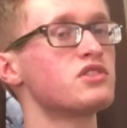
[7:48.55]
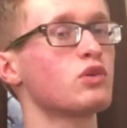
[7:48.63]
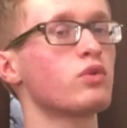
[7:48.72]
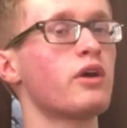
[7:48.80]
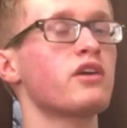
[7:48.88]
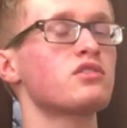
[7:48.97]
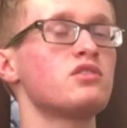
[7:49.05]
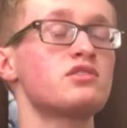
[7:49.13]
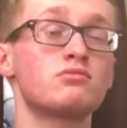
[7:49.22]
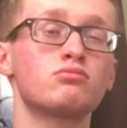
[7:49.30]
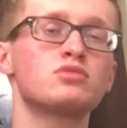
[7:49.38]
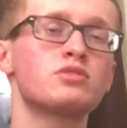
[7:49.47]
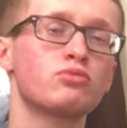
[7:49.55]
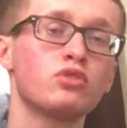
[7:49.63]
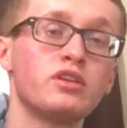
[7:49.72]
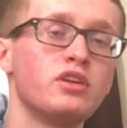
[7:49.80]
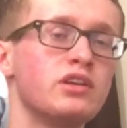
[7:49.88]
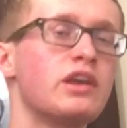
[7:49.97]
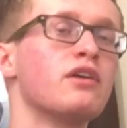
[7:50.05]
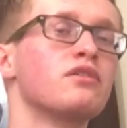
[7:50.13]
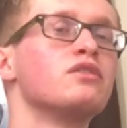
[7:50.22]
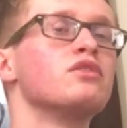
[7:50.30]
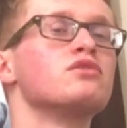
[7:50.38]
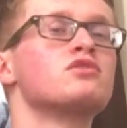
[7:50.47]
There were actually some really good
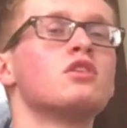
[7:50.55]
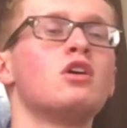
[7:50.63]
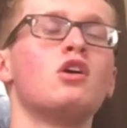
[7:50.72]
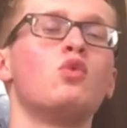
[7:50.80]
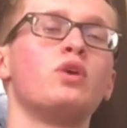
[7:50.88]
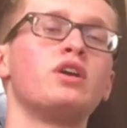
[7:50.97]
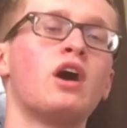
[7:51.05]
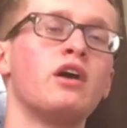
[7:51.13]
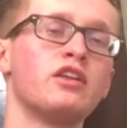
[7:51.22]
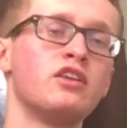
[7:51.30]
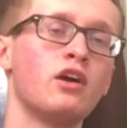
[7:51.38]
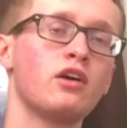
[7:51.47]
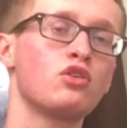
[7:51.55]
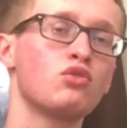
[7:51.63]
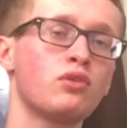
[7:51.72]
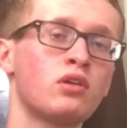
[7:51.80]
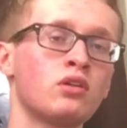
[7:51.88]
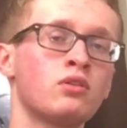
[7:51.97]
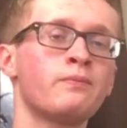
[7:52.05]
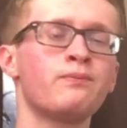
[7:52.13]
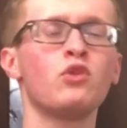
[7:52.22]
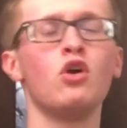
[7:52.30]
characters. We got Hyakurin,